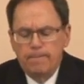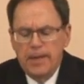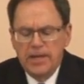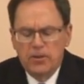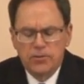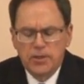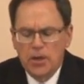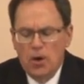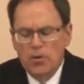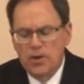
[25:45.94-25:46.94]
Many years
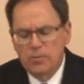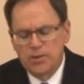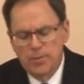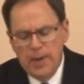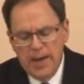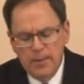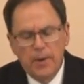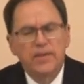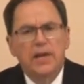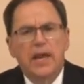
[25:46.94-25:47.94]
ago, there was a man
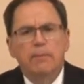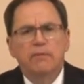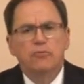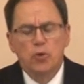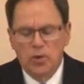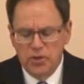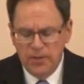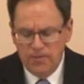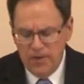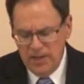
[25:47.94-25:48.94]
by the name of
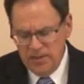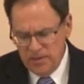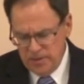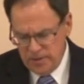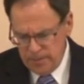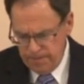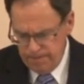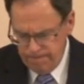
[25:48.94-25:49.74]
Georgi Vins.